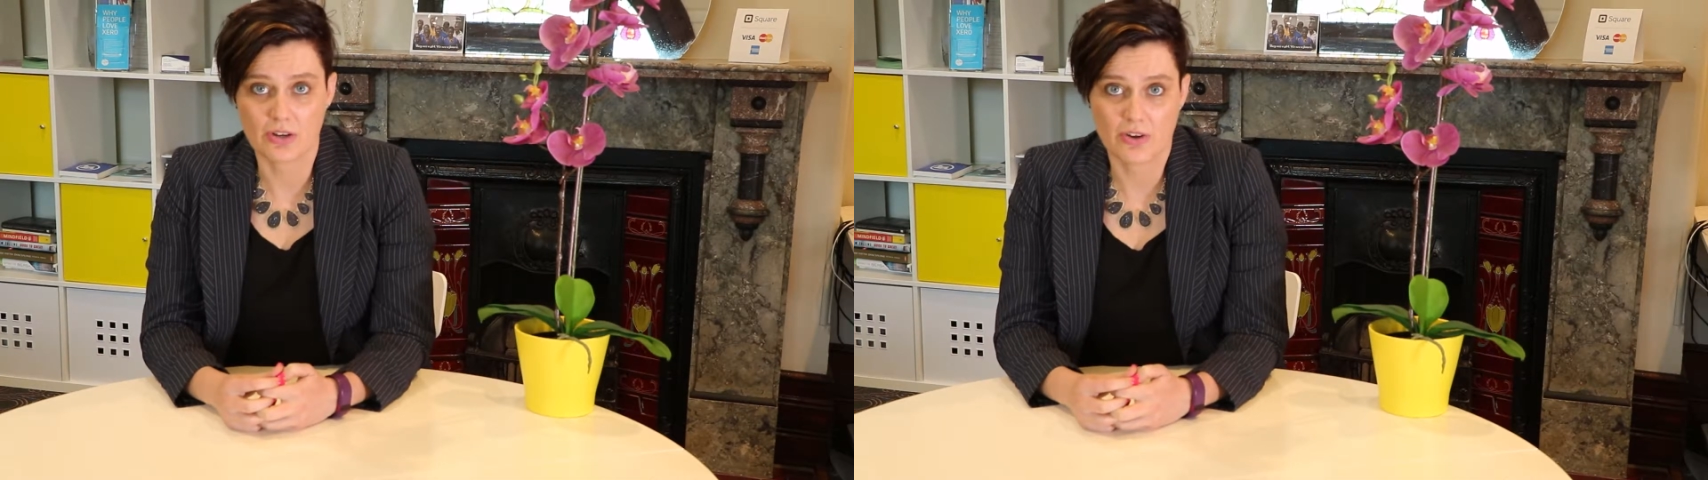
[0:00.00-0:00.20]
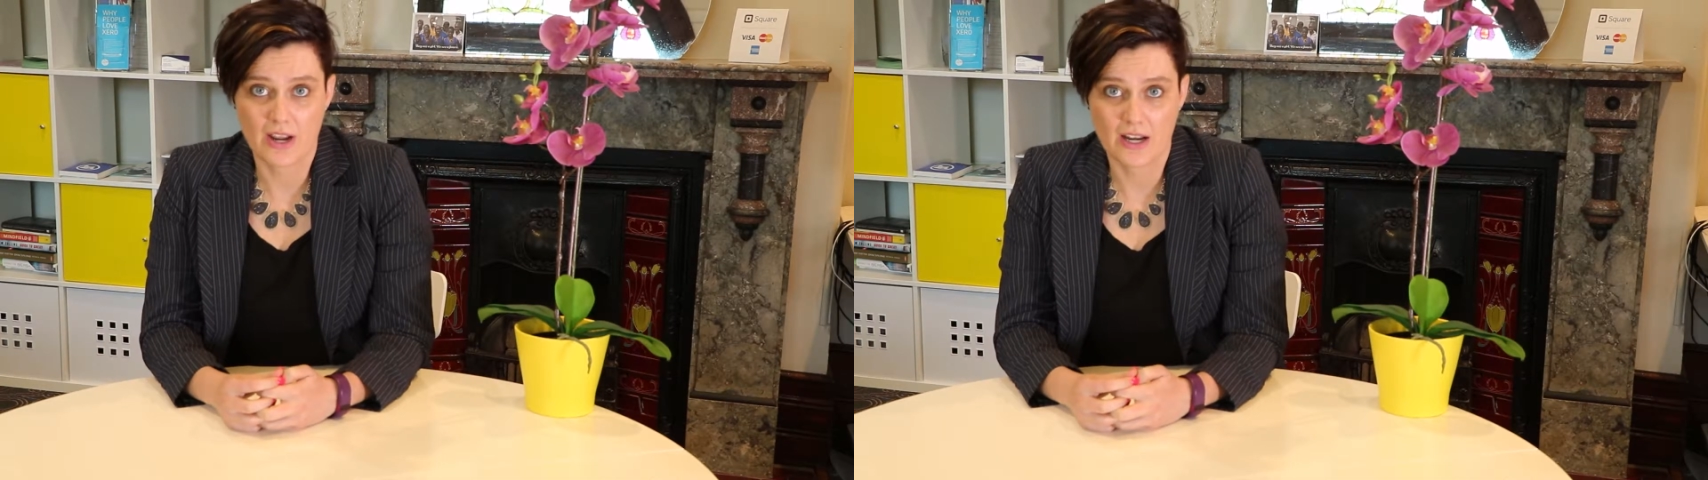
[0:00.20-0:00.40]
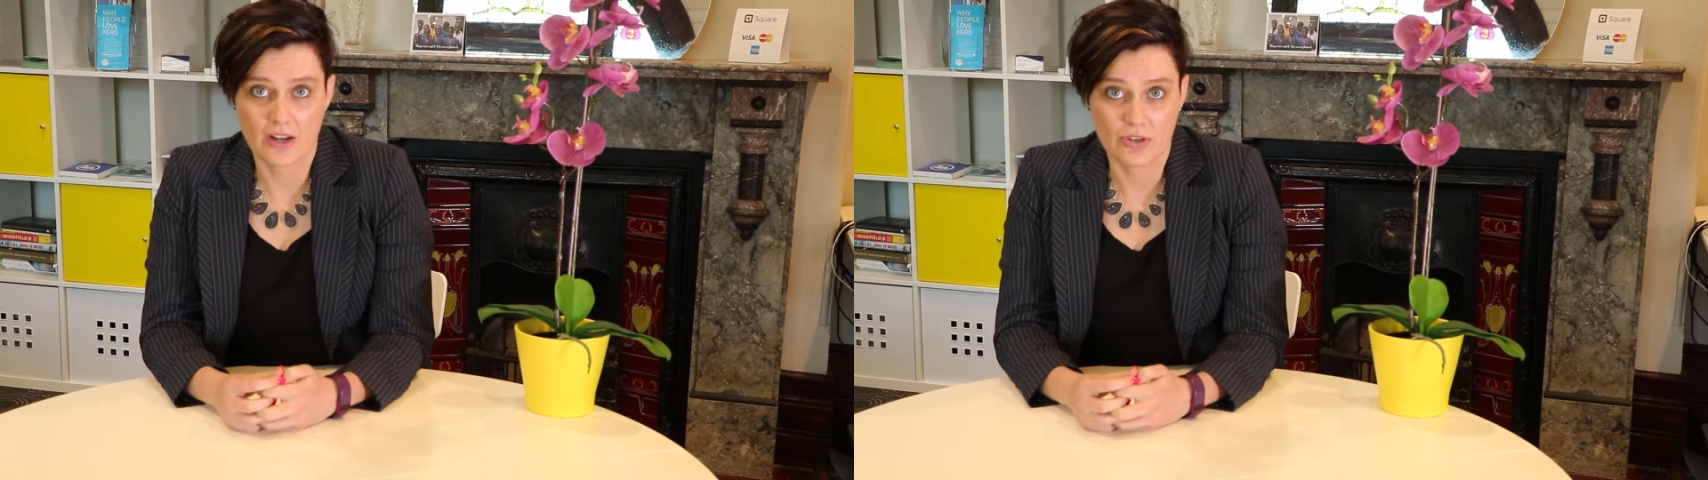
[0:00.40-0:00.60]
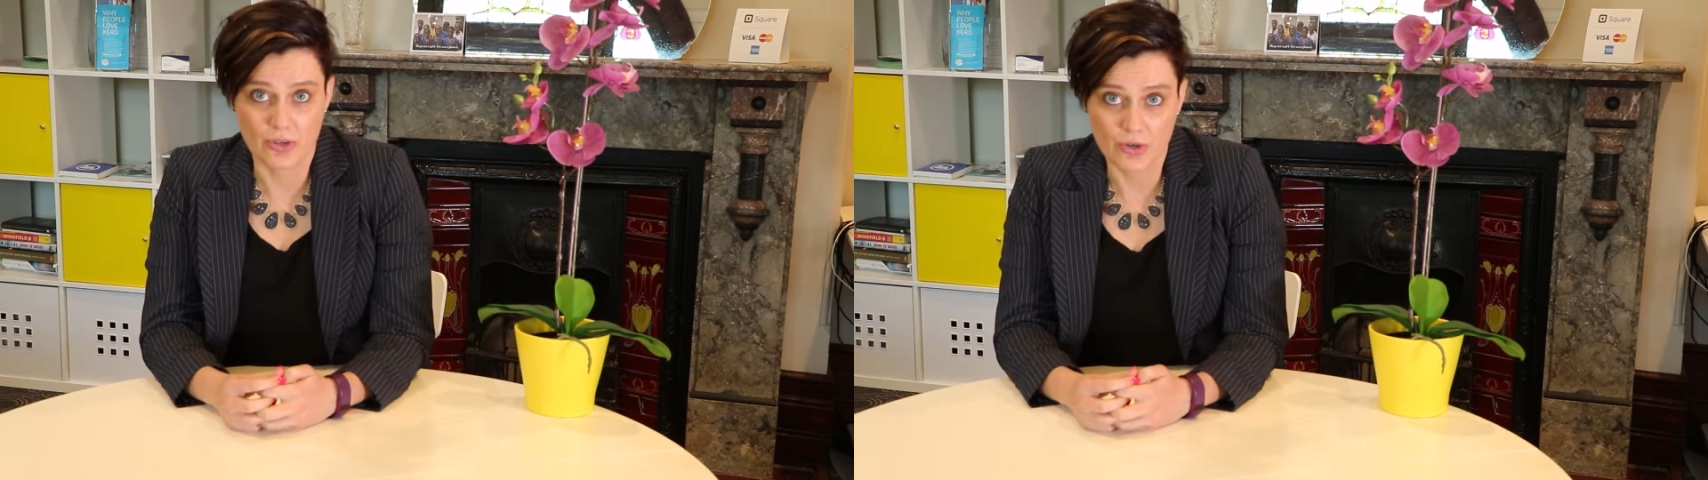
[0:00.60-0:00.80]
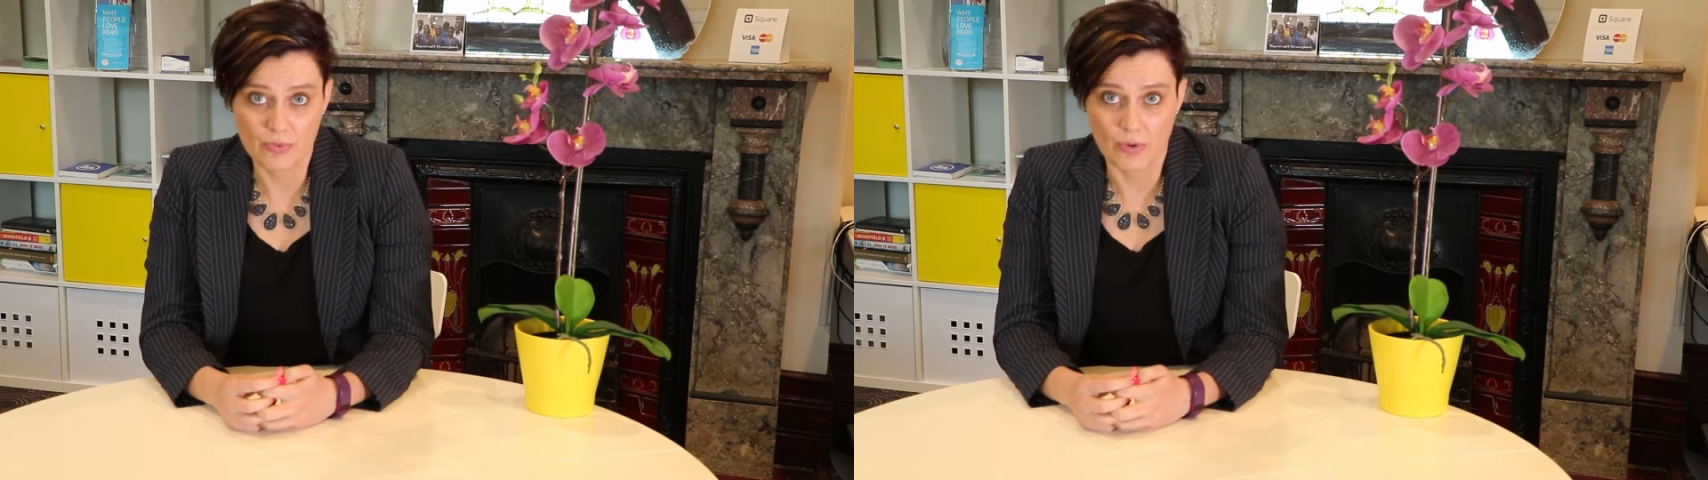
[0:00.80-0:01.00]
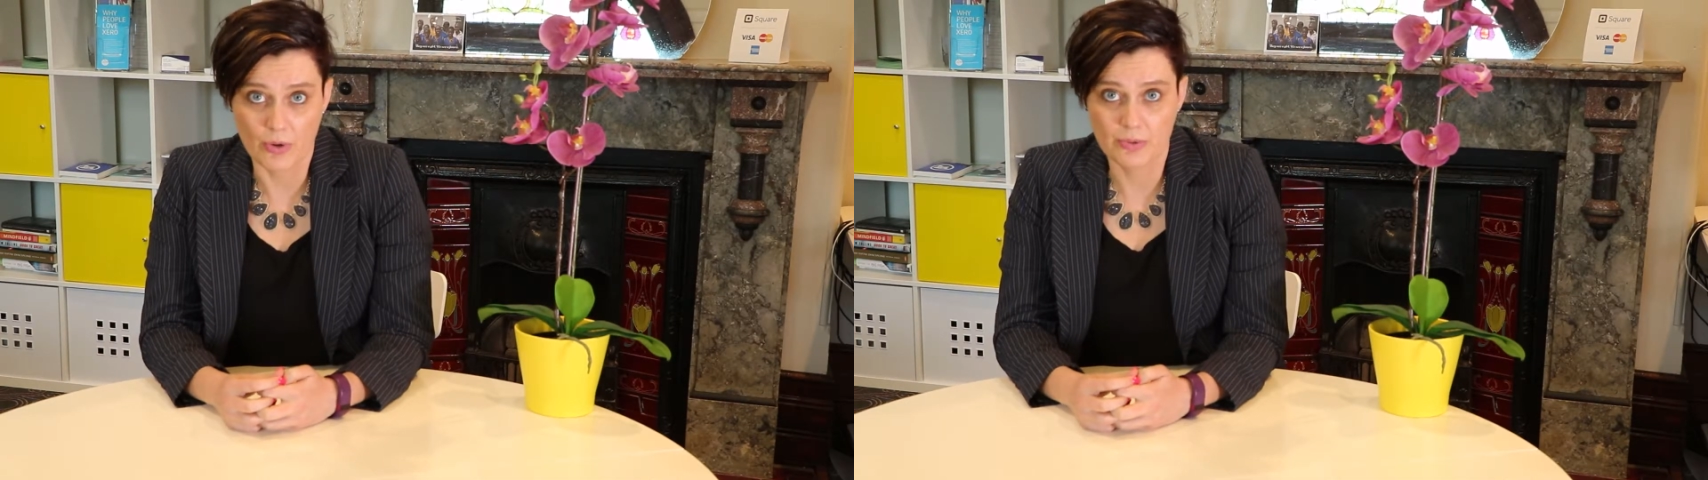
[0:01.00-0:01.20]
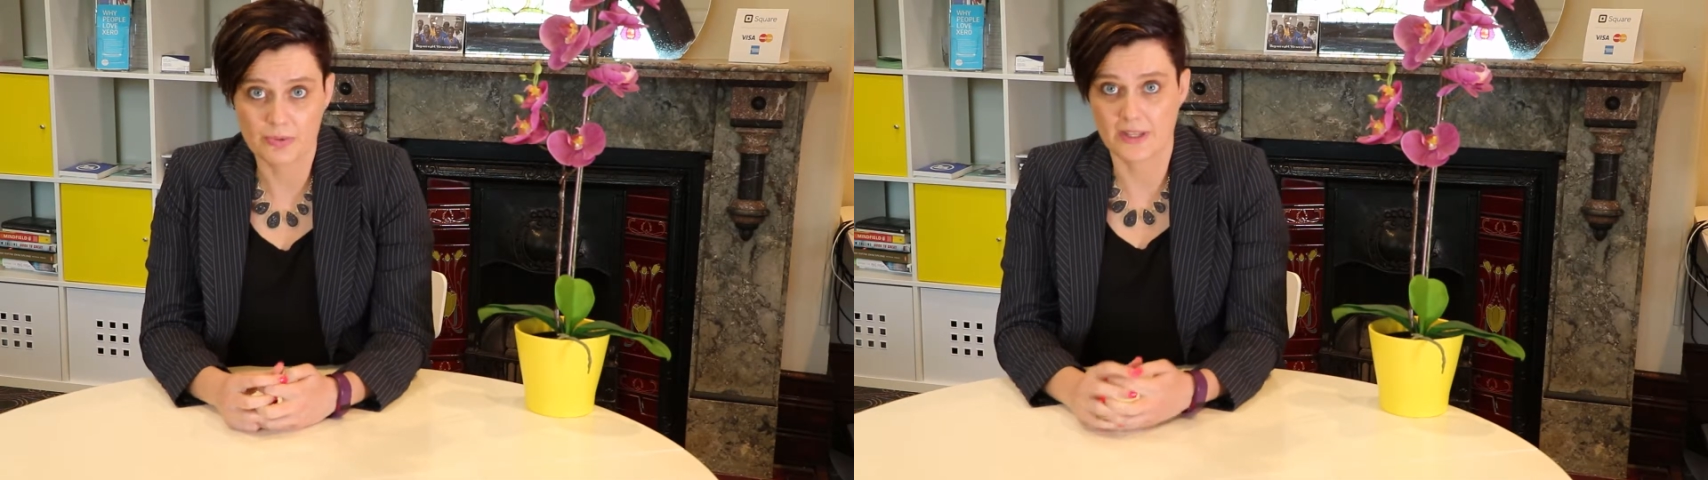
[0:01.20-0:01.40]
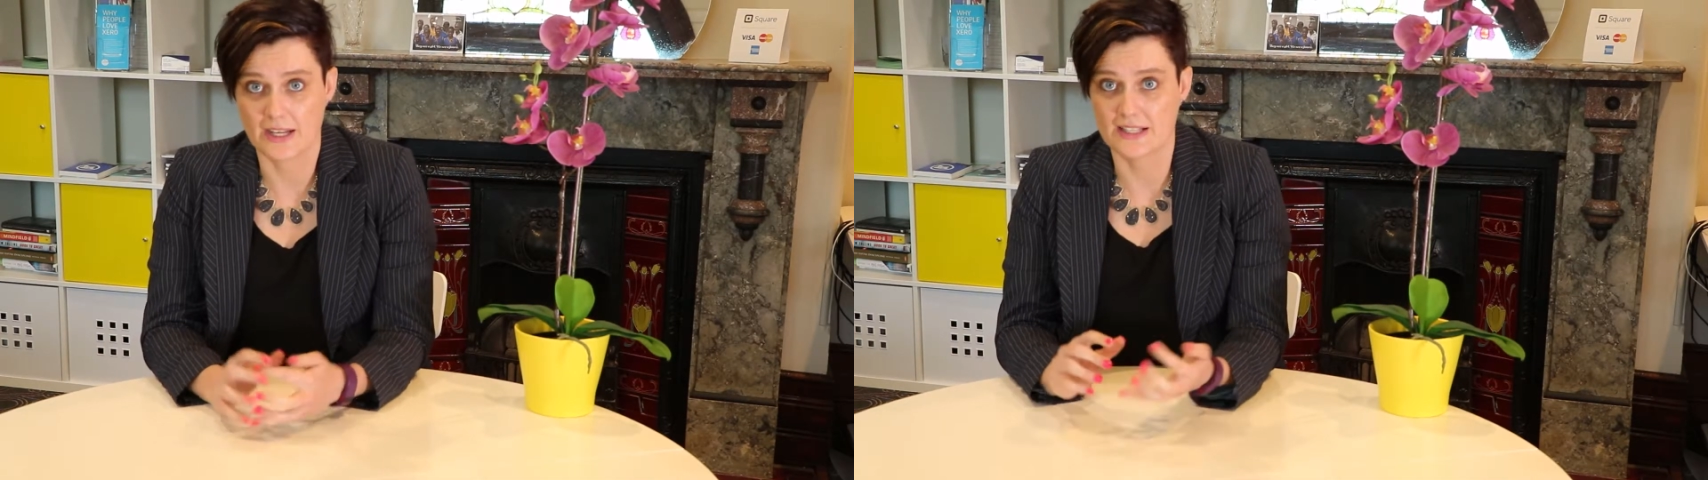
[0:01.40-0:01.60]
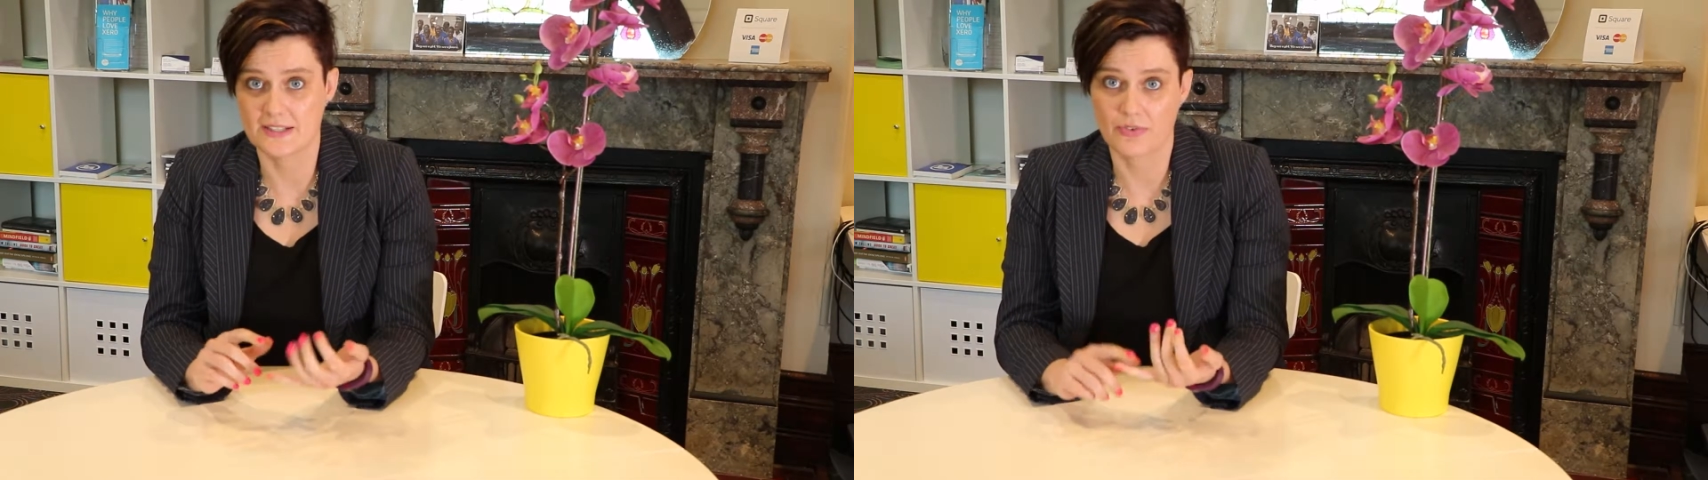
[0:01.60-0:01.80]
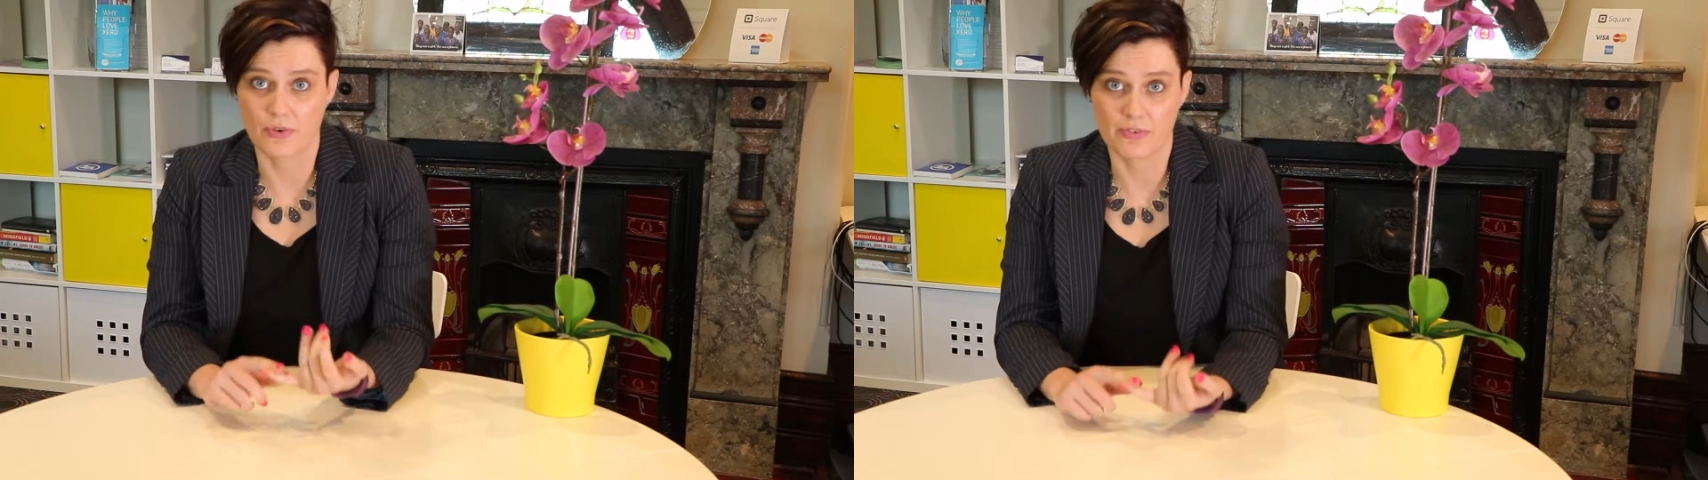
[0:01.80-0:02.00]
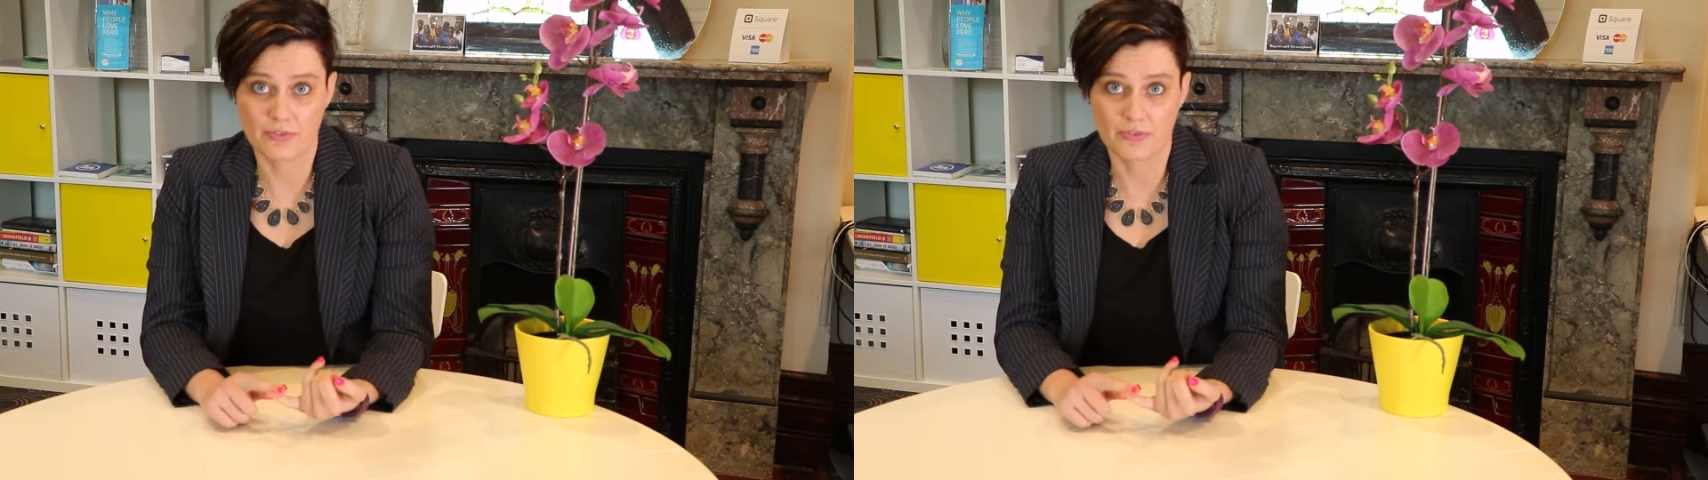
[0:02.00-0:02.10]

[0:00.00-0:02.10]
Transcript: create a new role that is for a